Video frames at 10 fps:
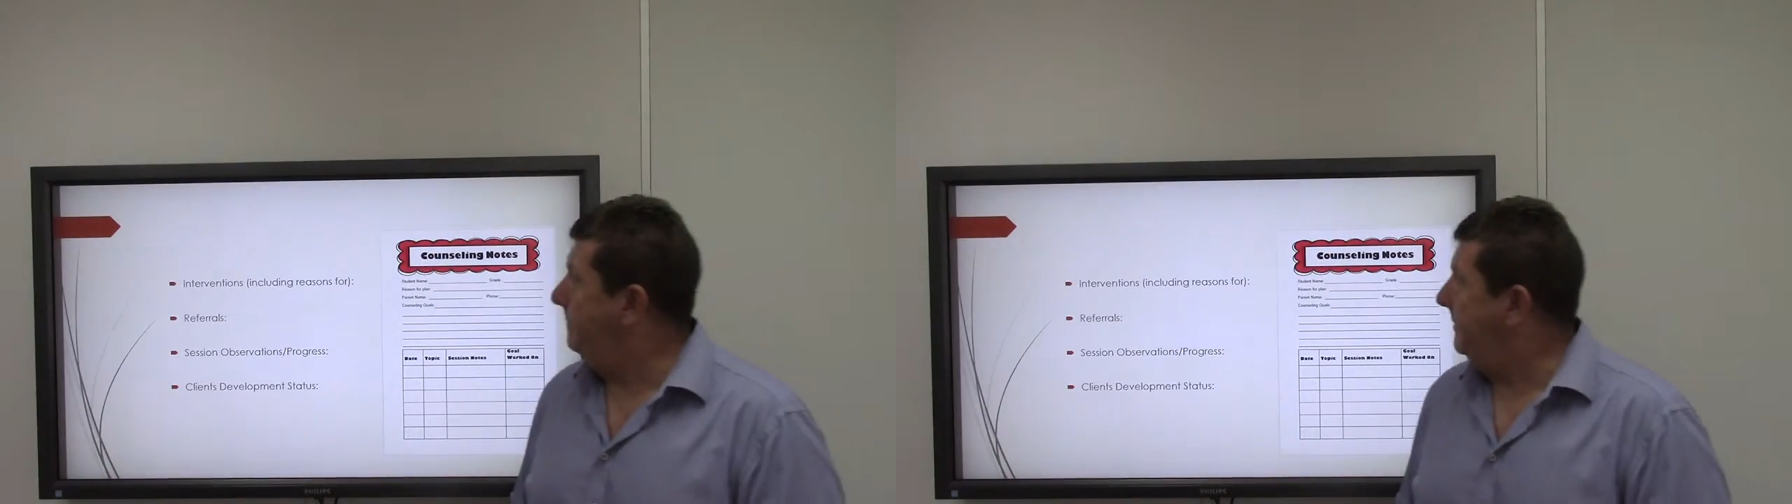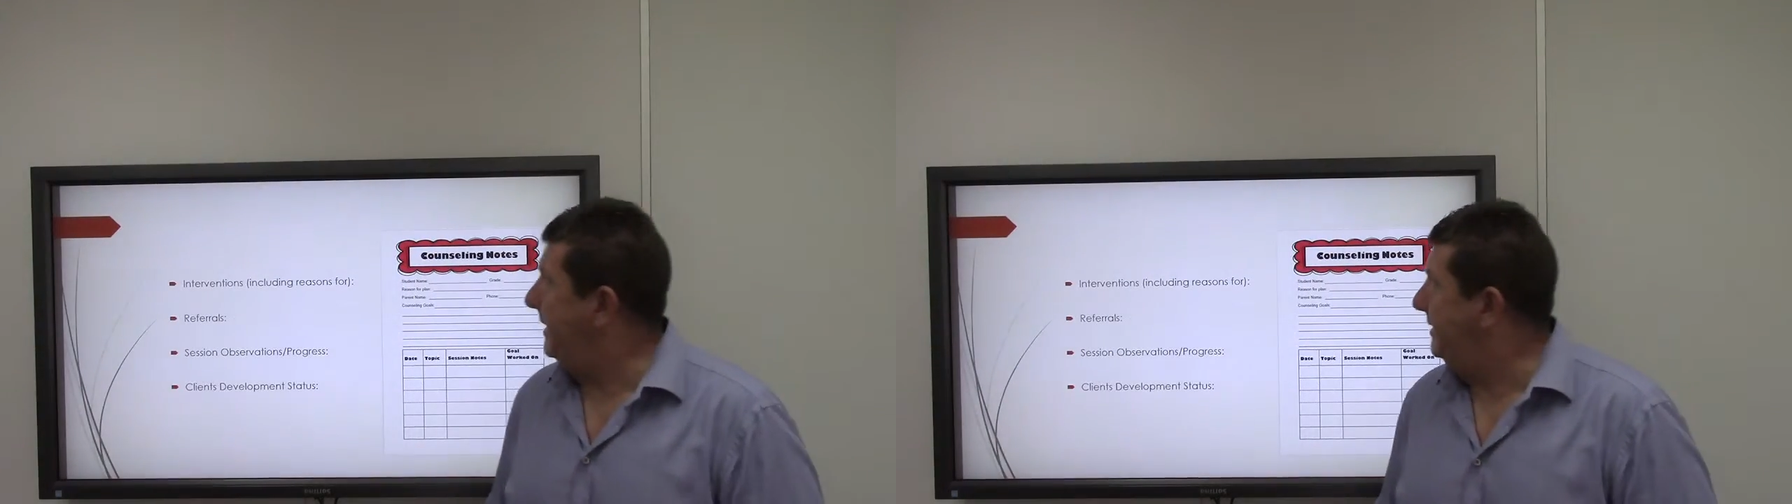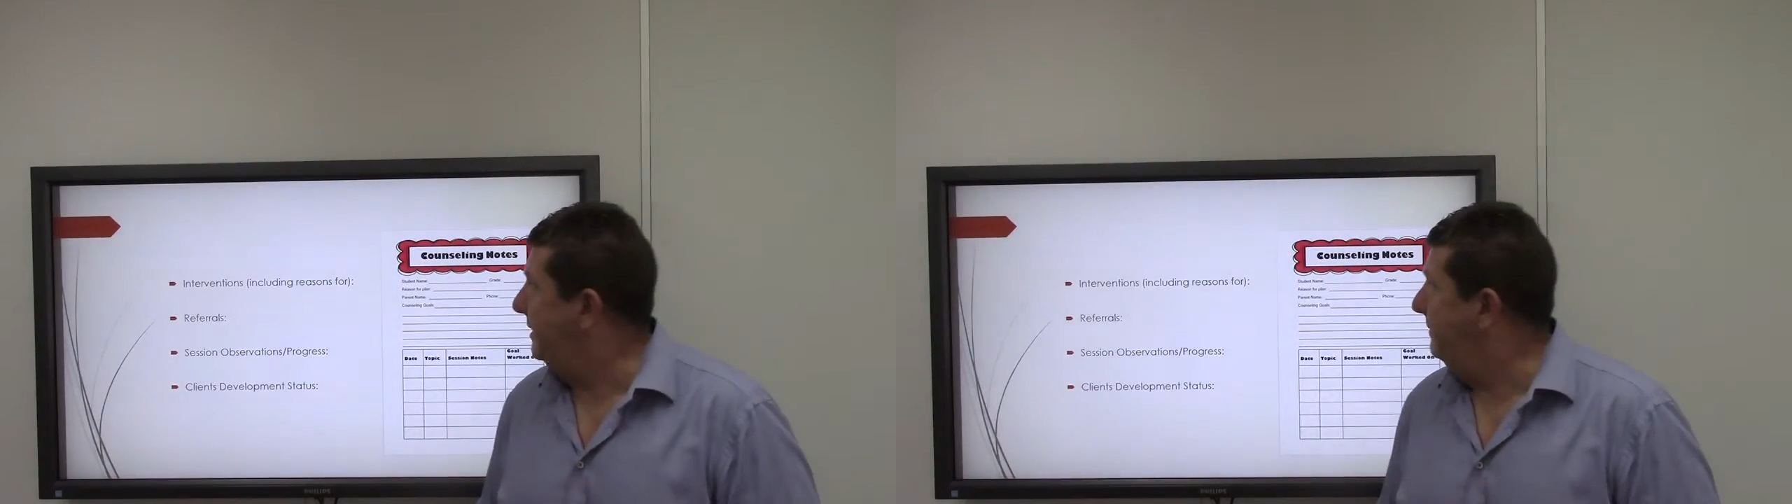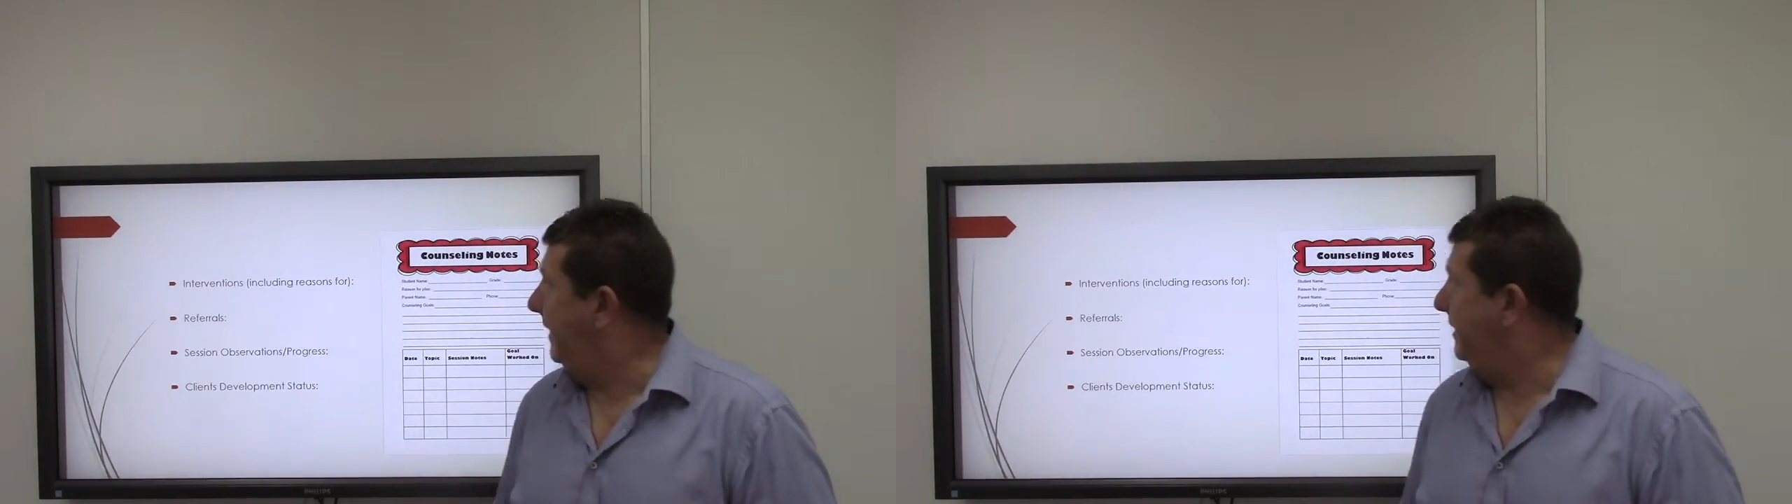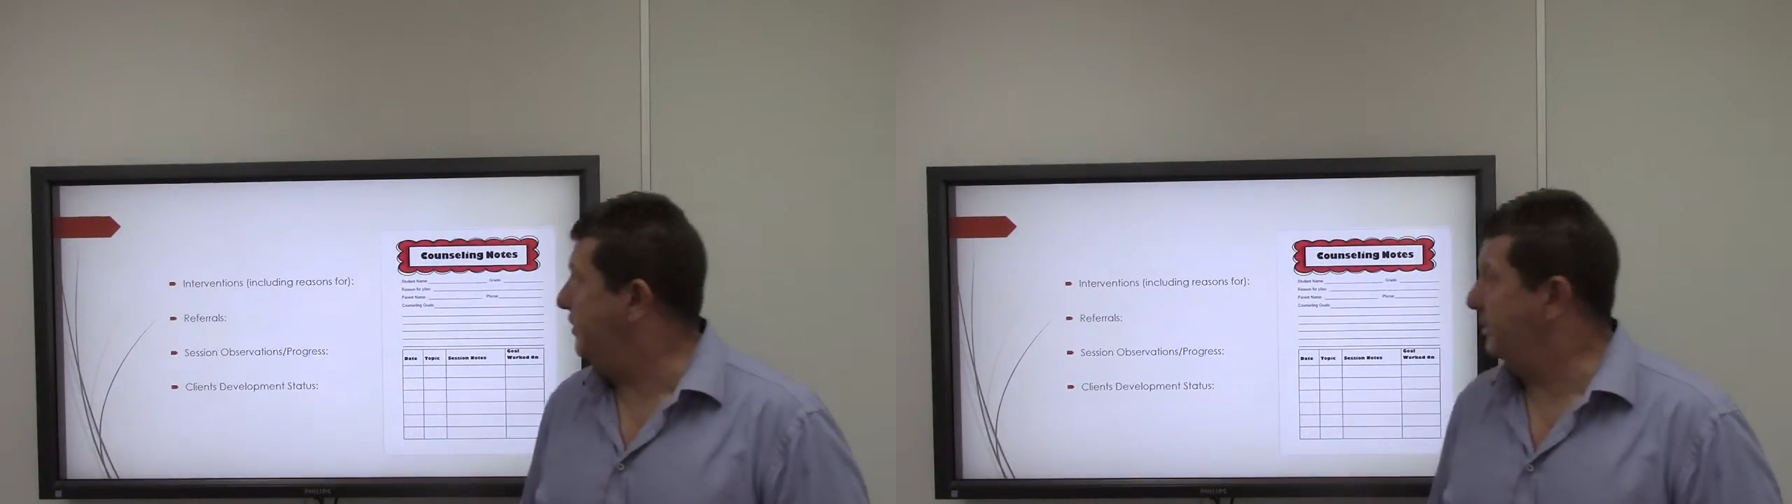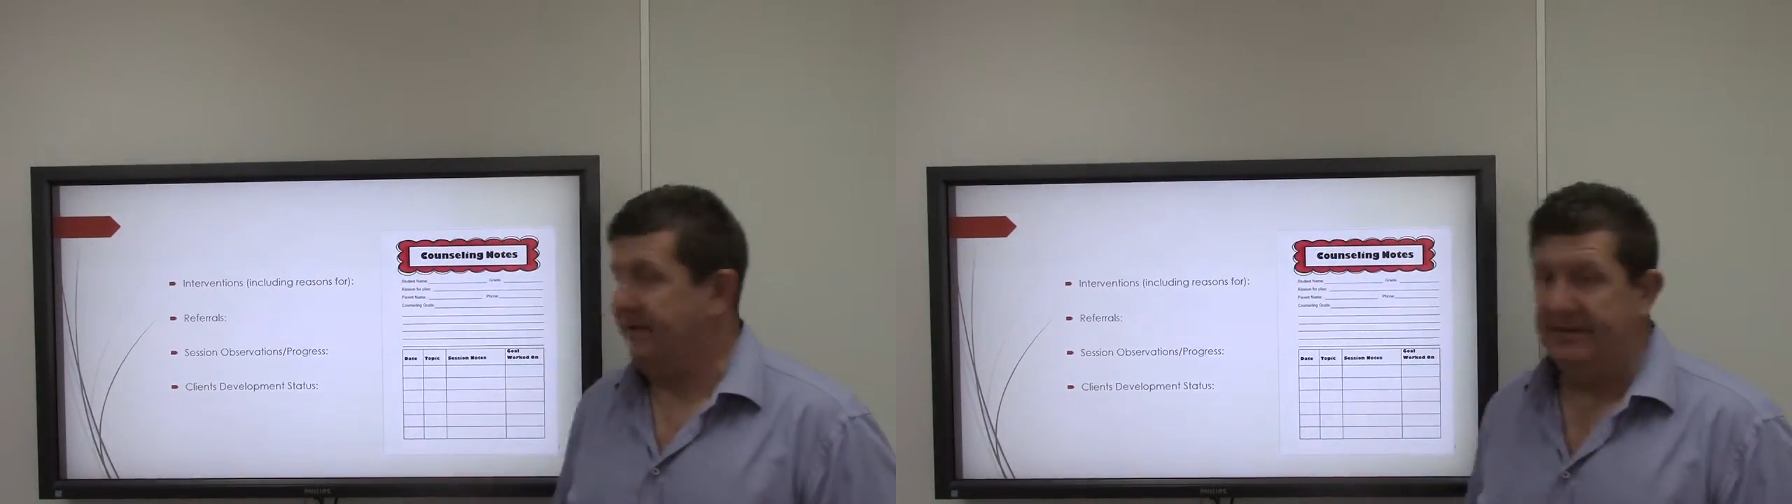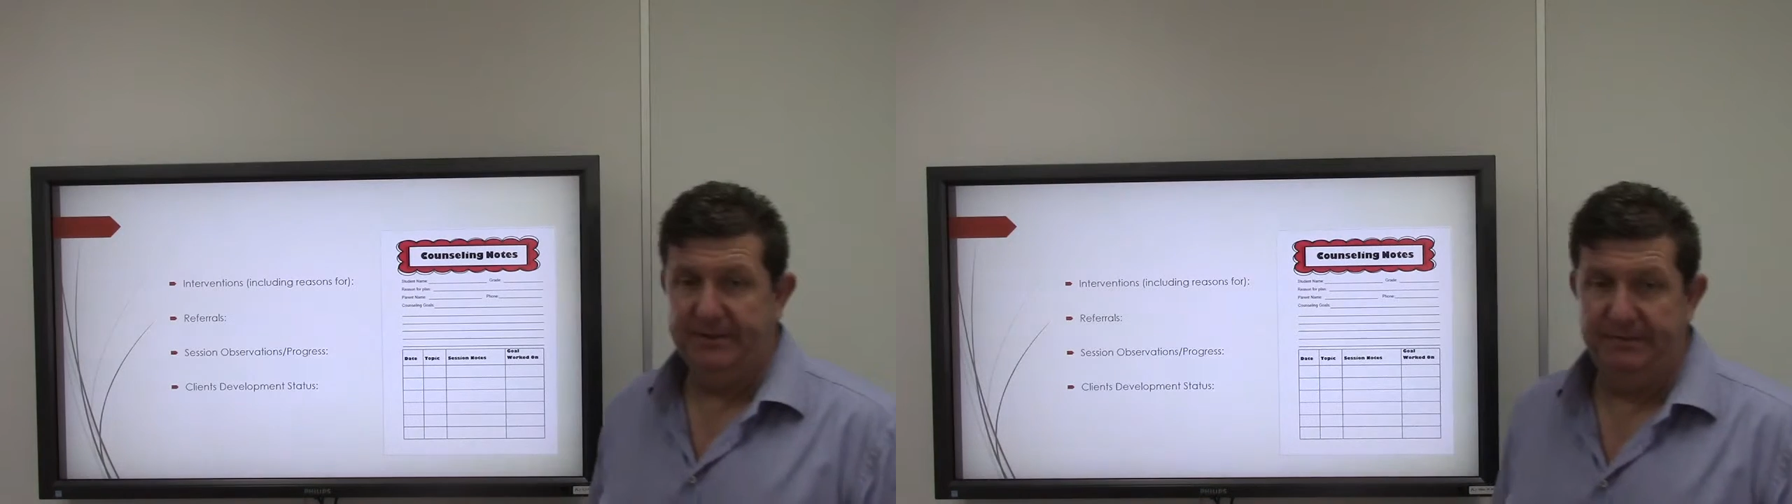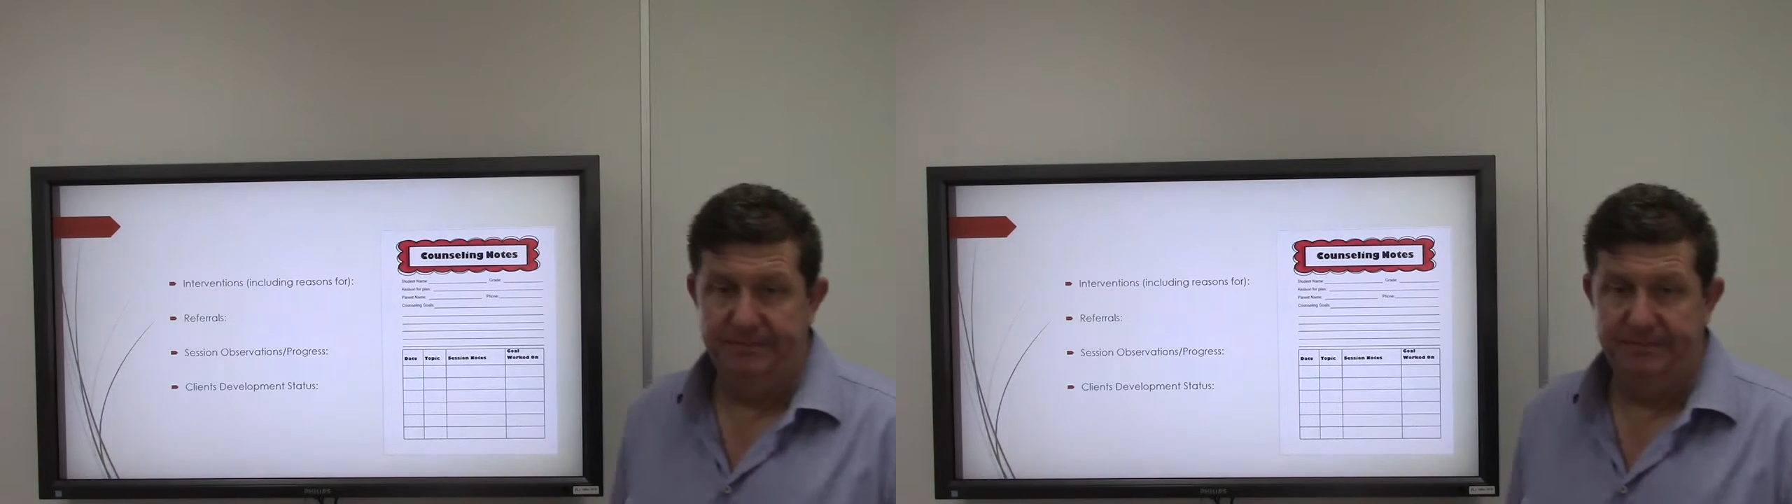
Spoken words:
interventions.